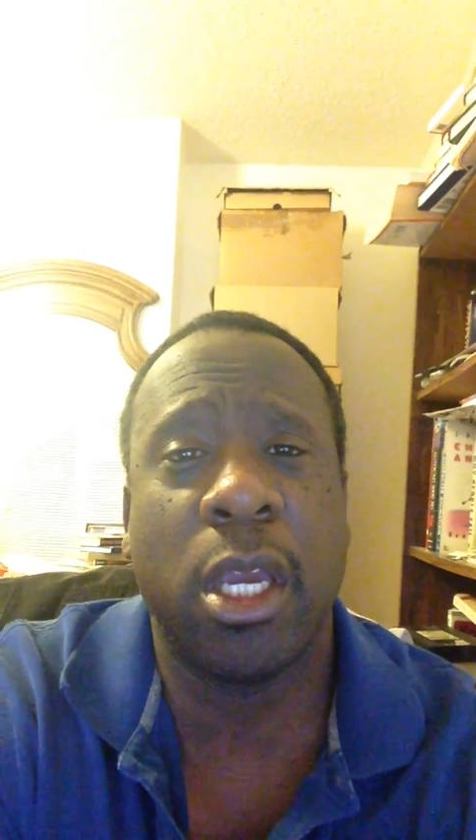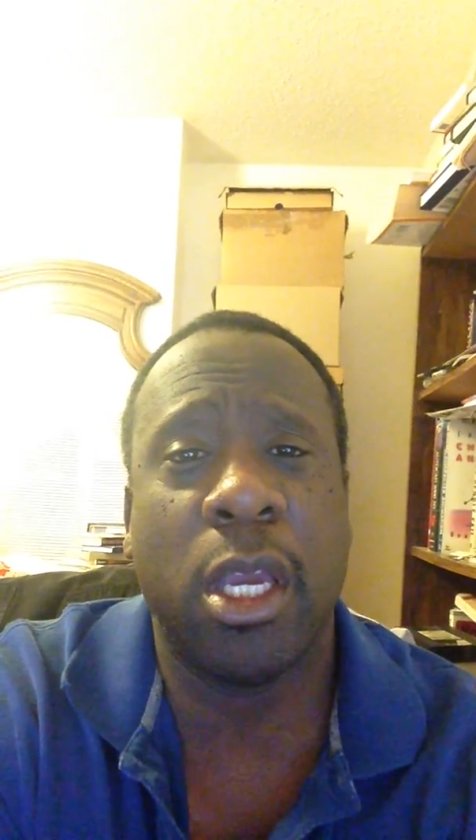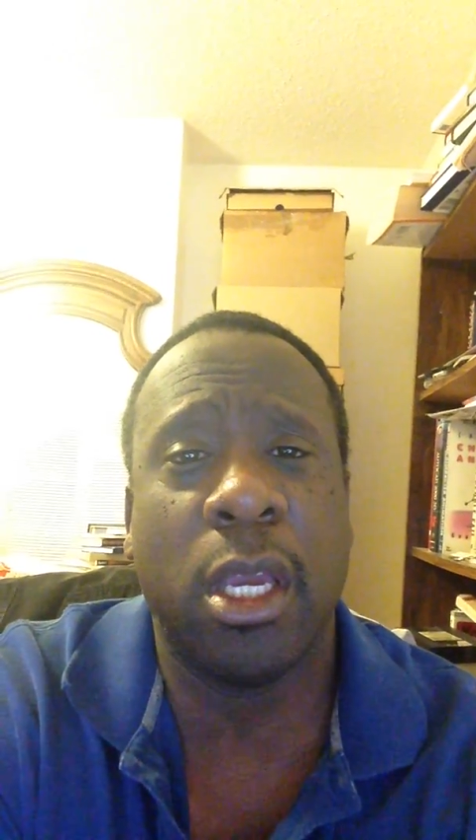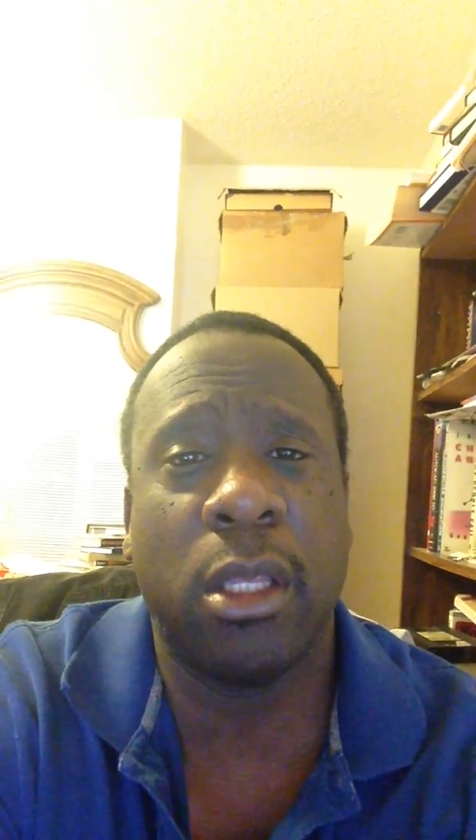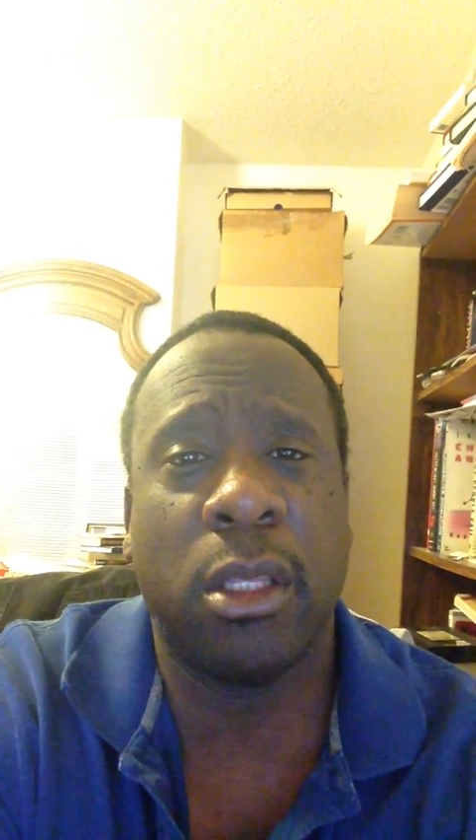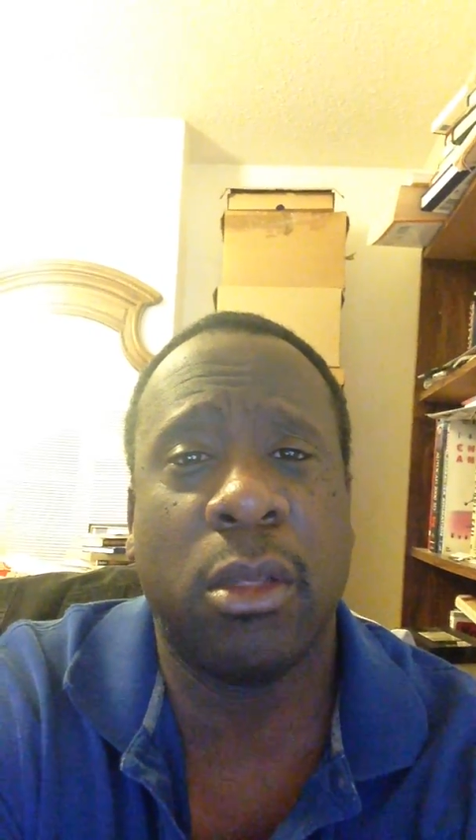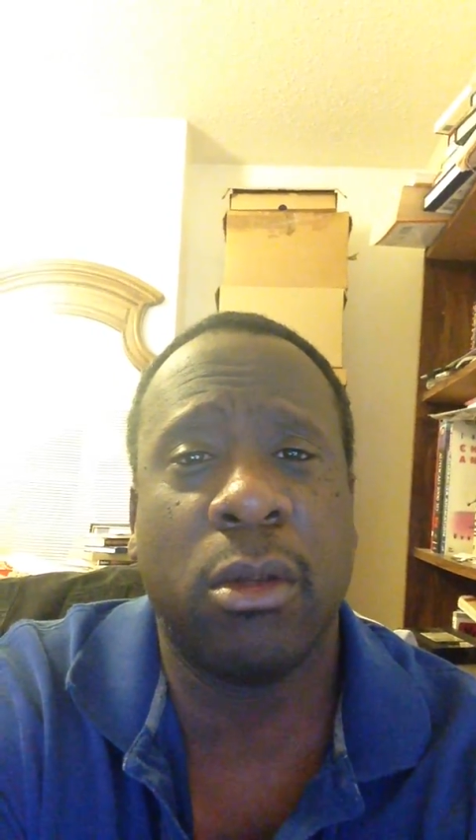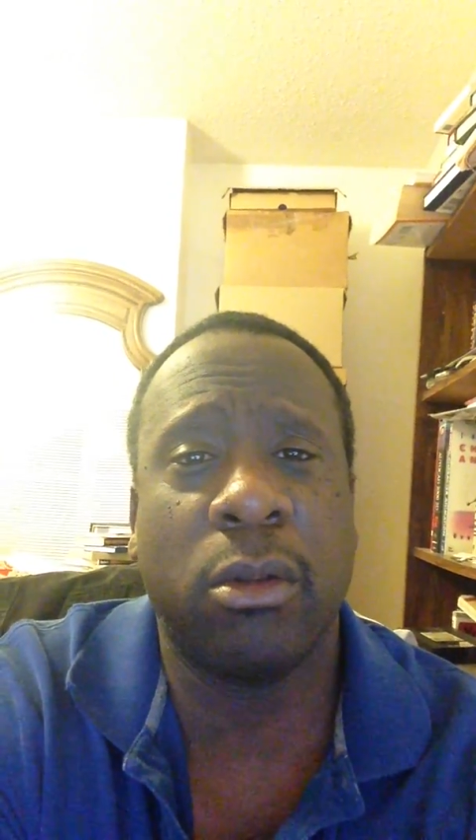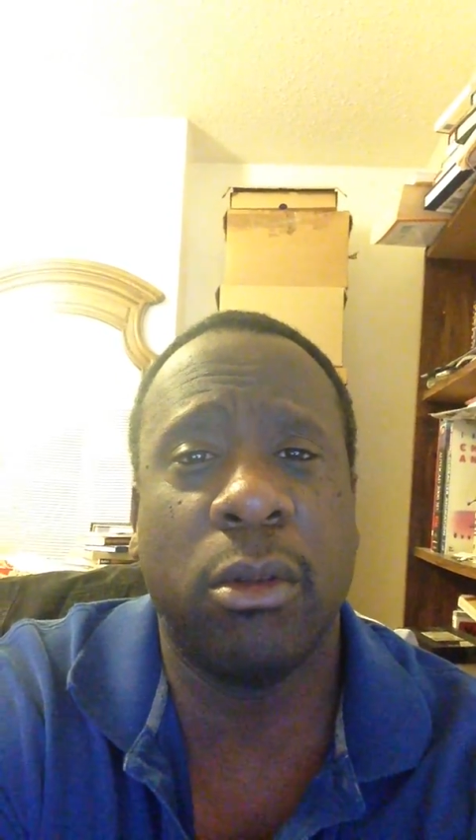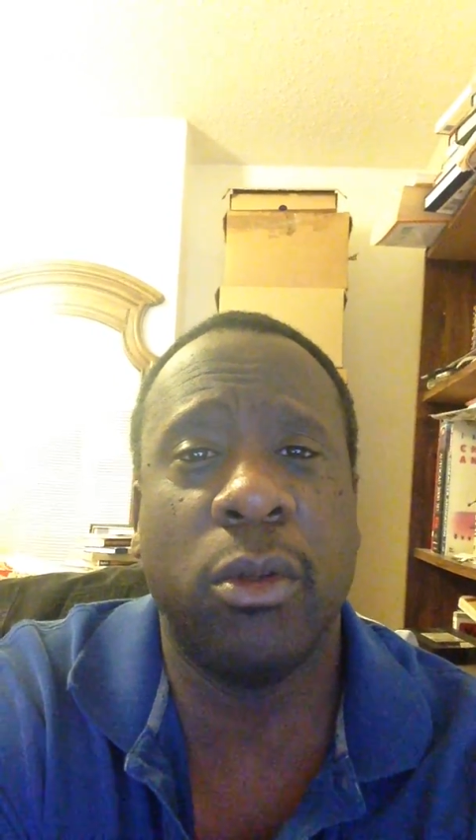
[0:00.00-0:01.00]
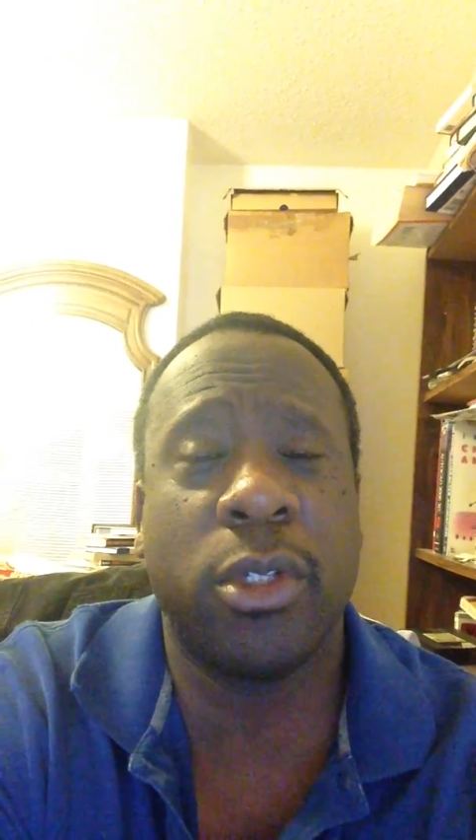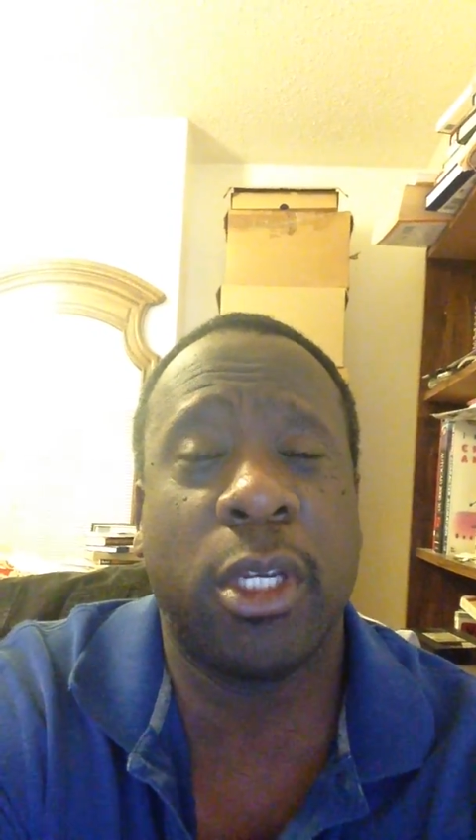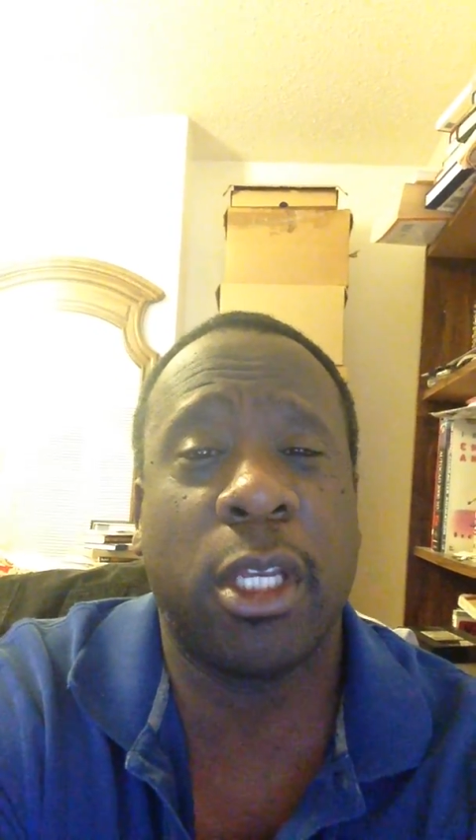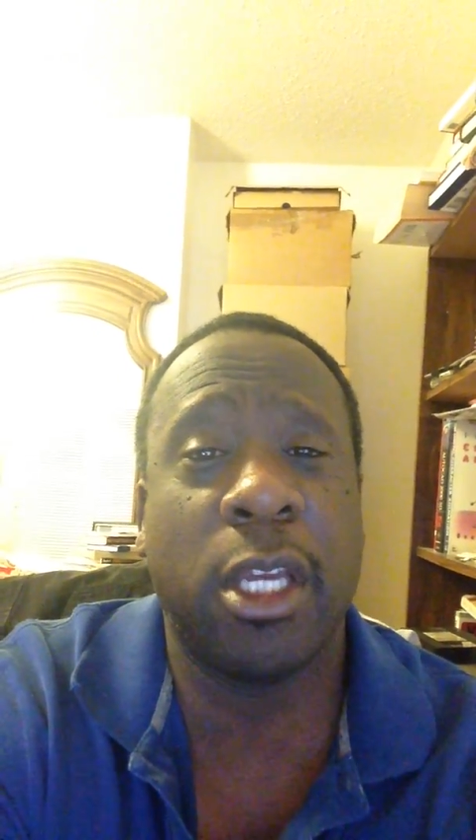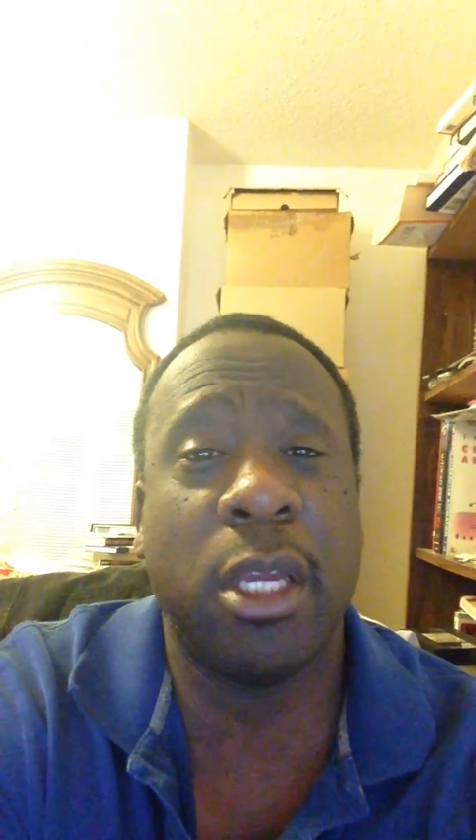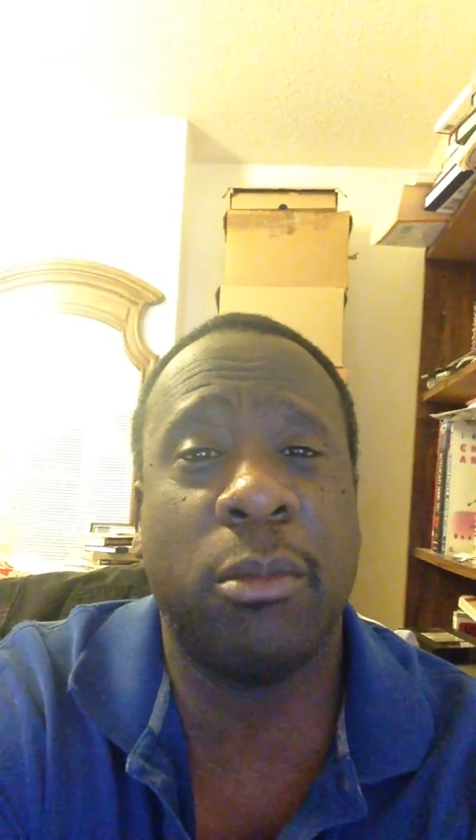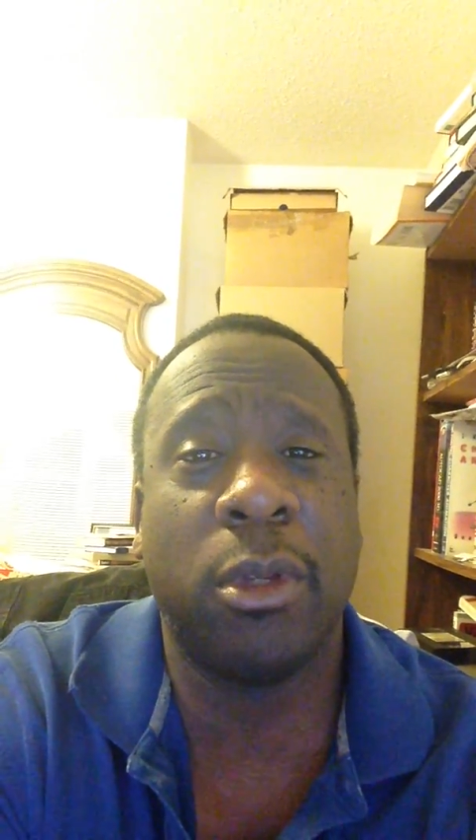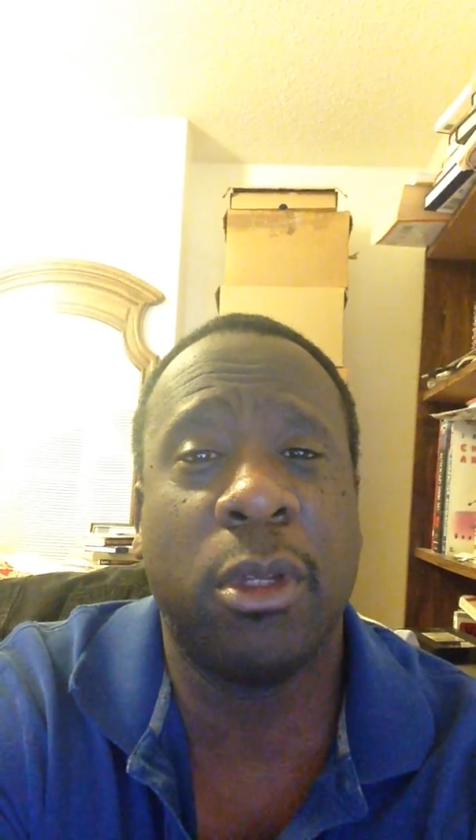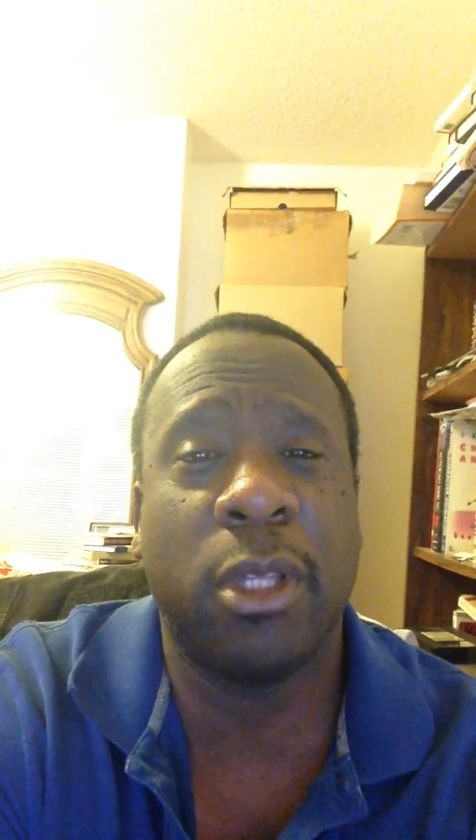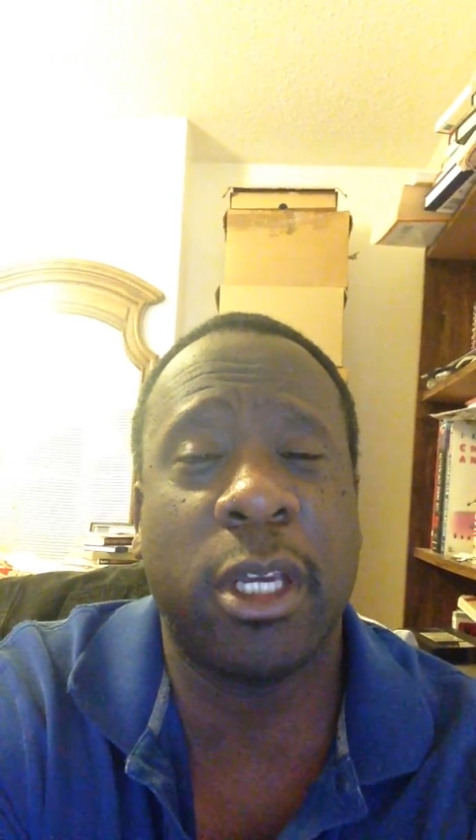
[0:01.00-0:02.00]
and losing a game
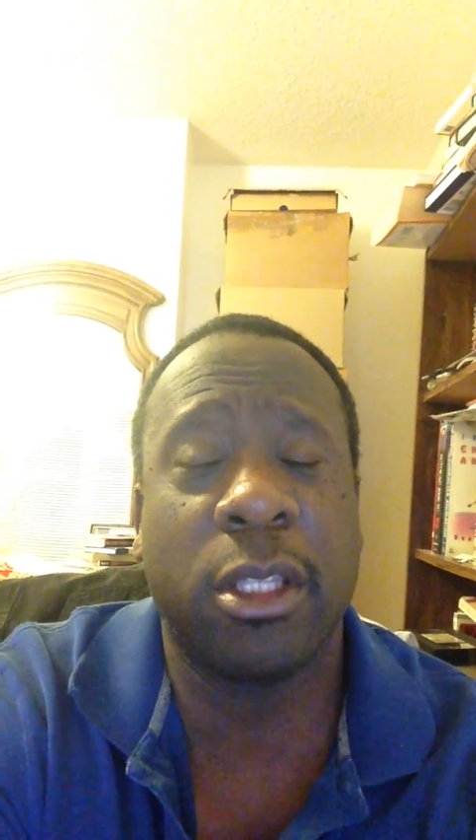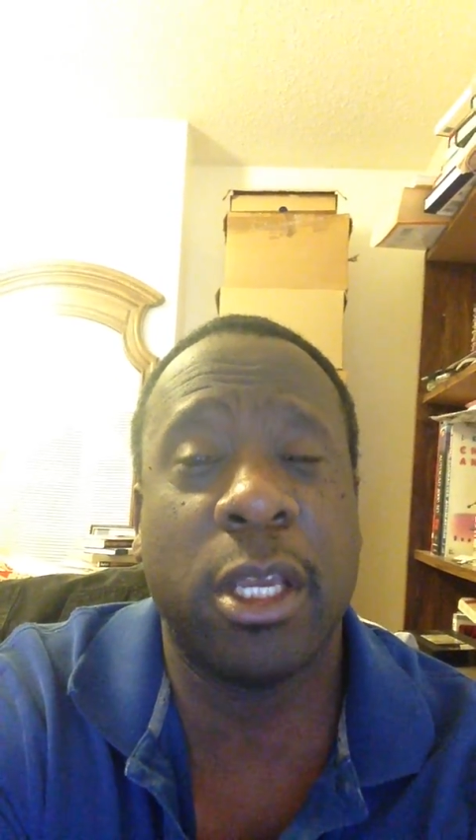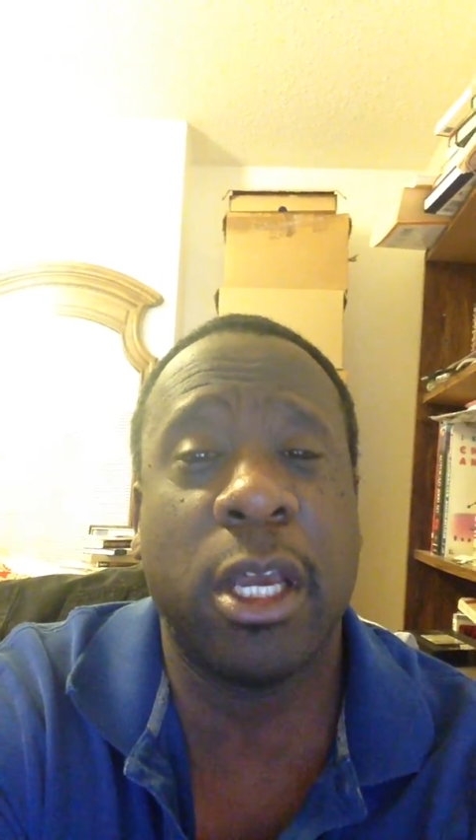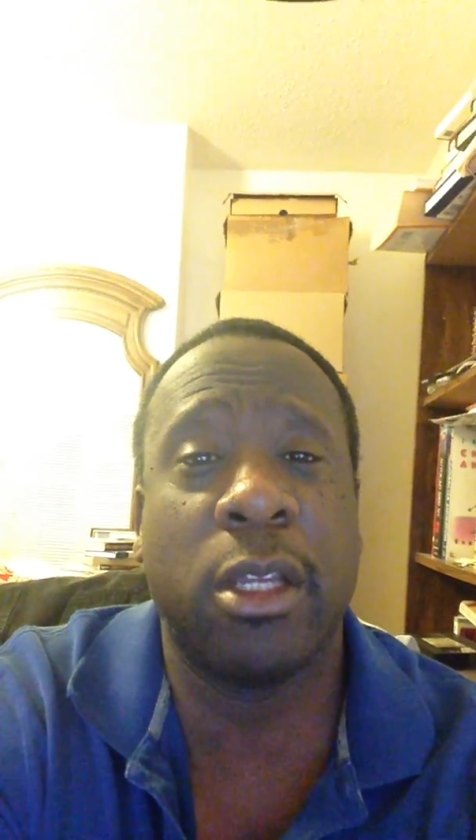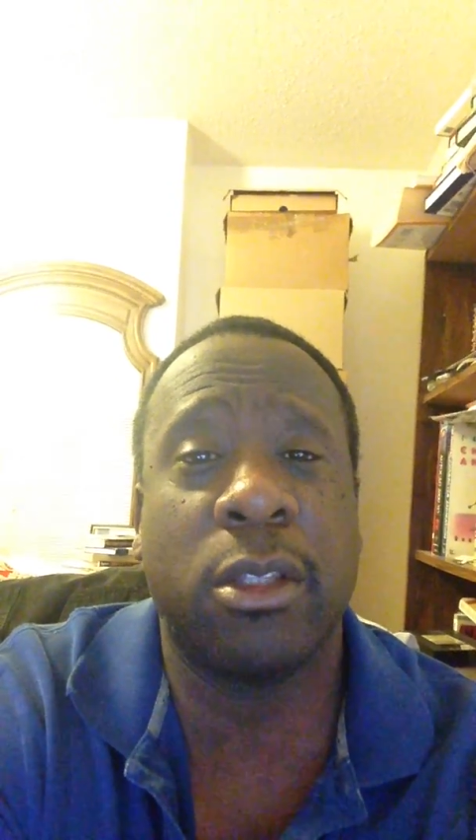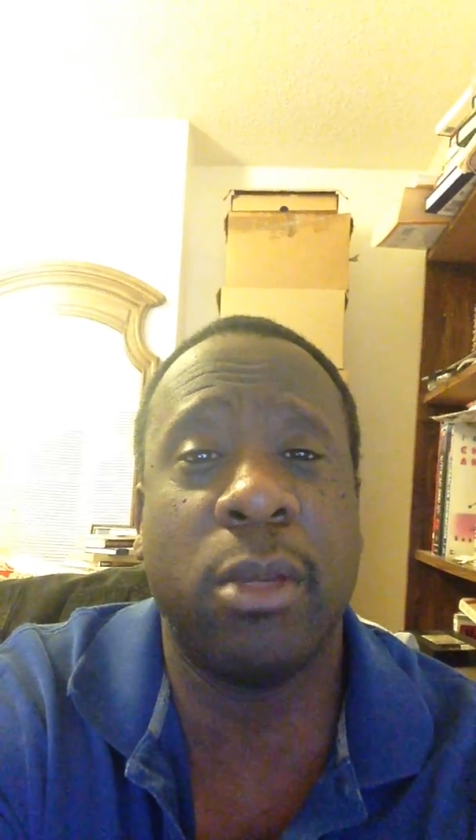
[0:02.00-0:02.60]
like that,